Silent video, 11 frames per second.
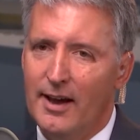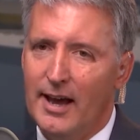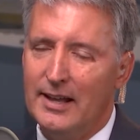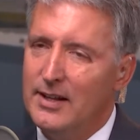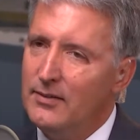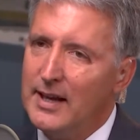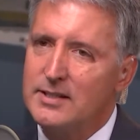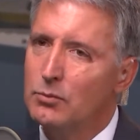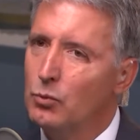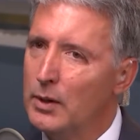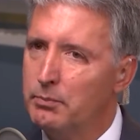And they've had
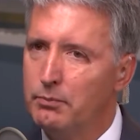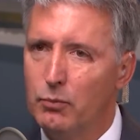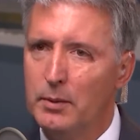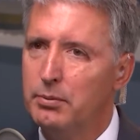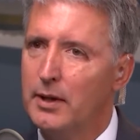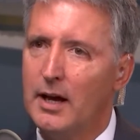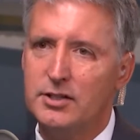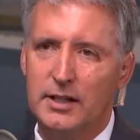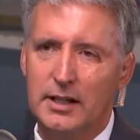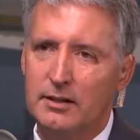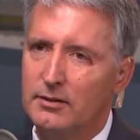some
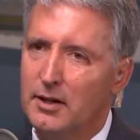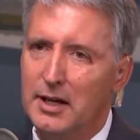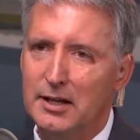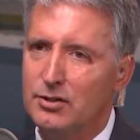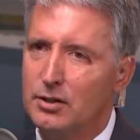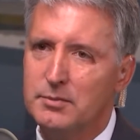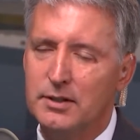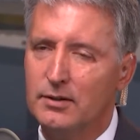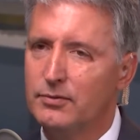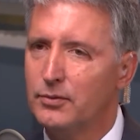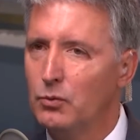whiplashing in terms
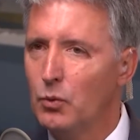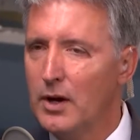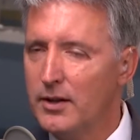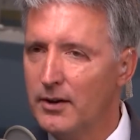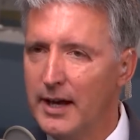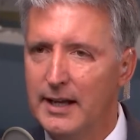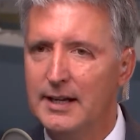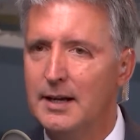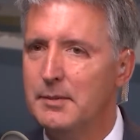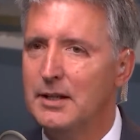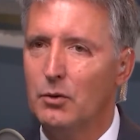of where they're headed.
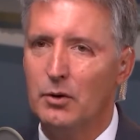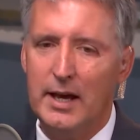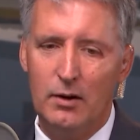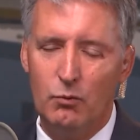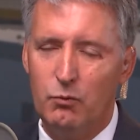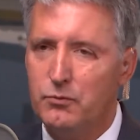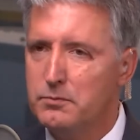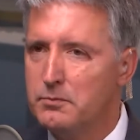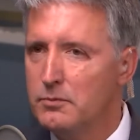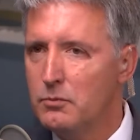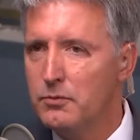I mean, they were headed
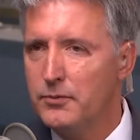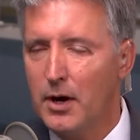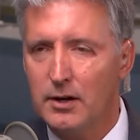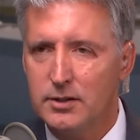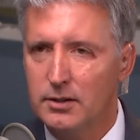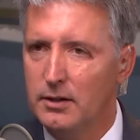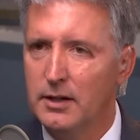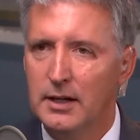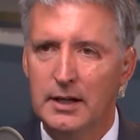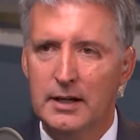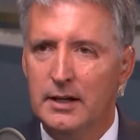far to
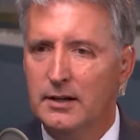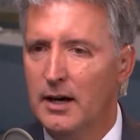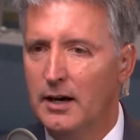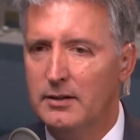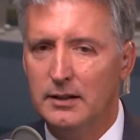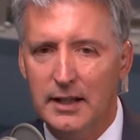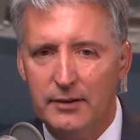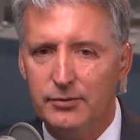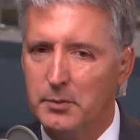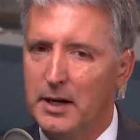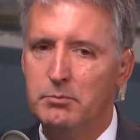the
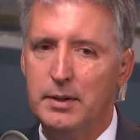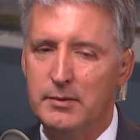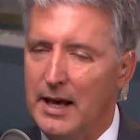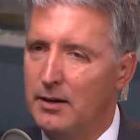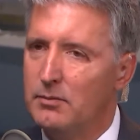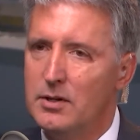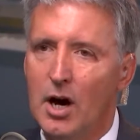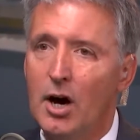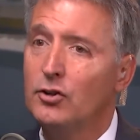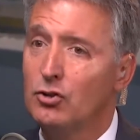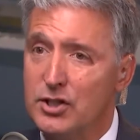left from they had
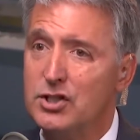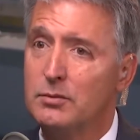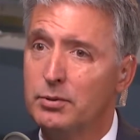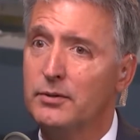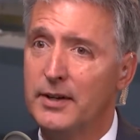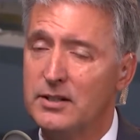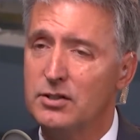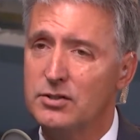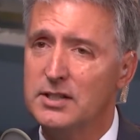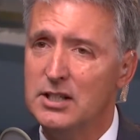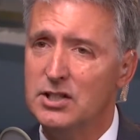non-Christian
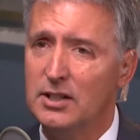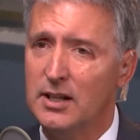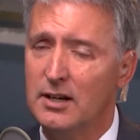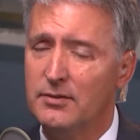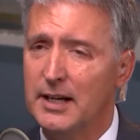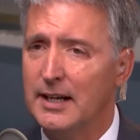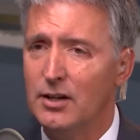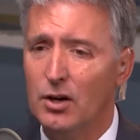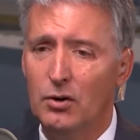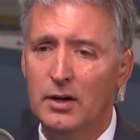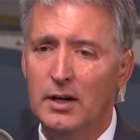professors teaching there. Then I
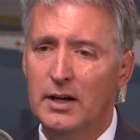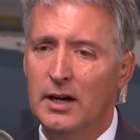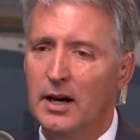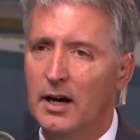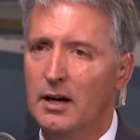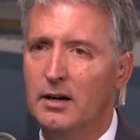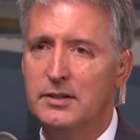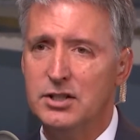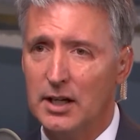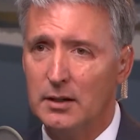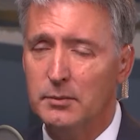know of a
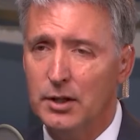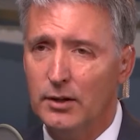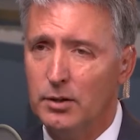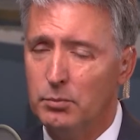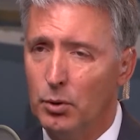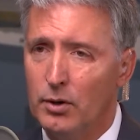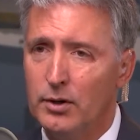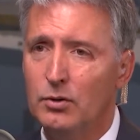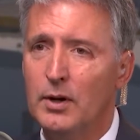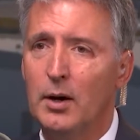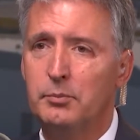gentleman on their board
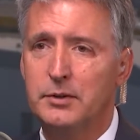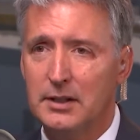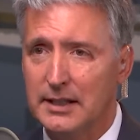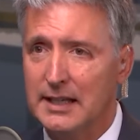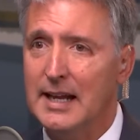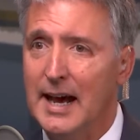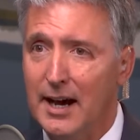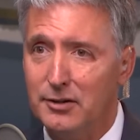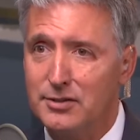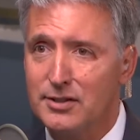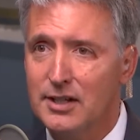who helped clean
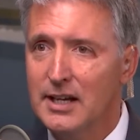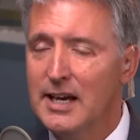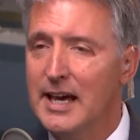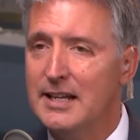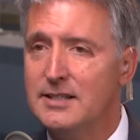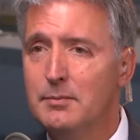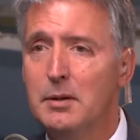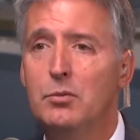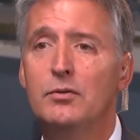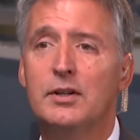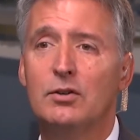house, and it seemed to be
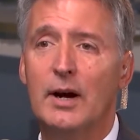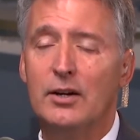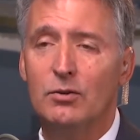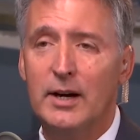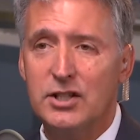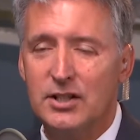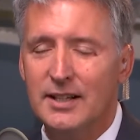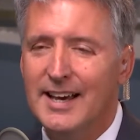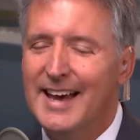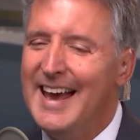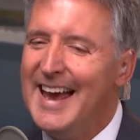moving in the right direction.
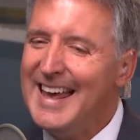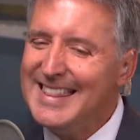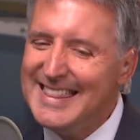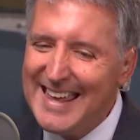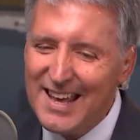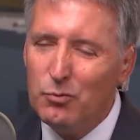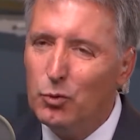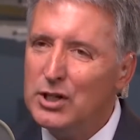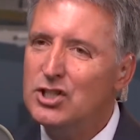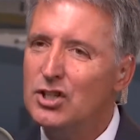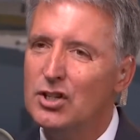And then,
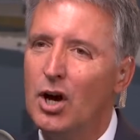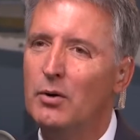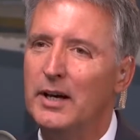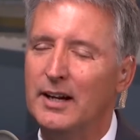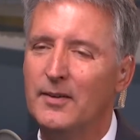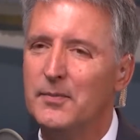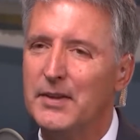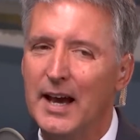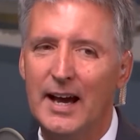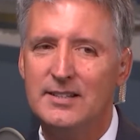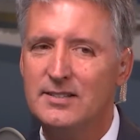wouldn't you know it,
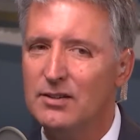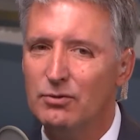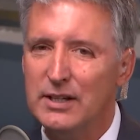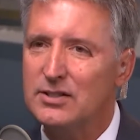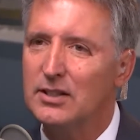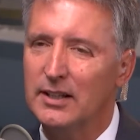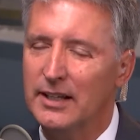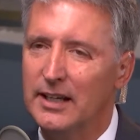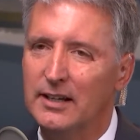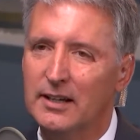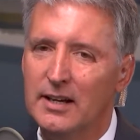I see
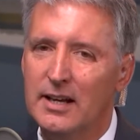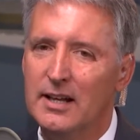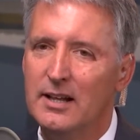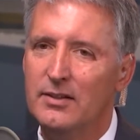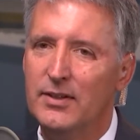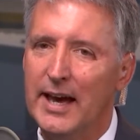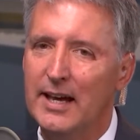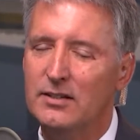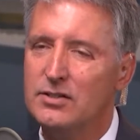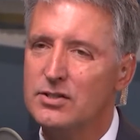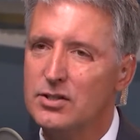recently
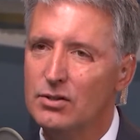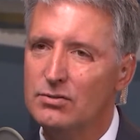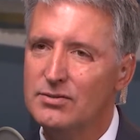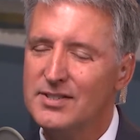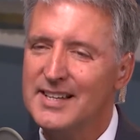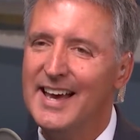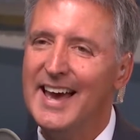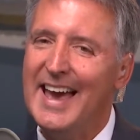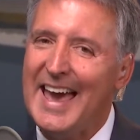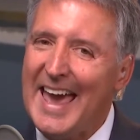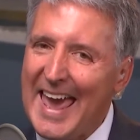that students
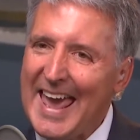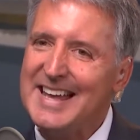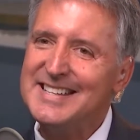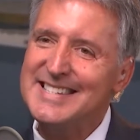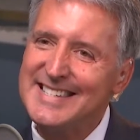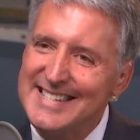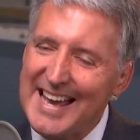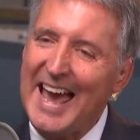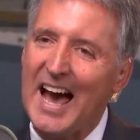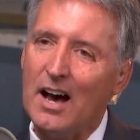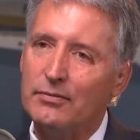and
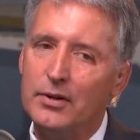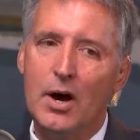staff,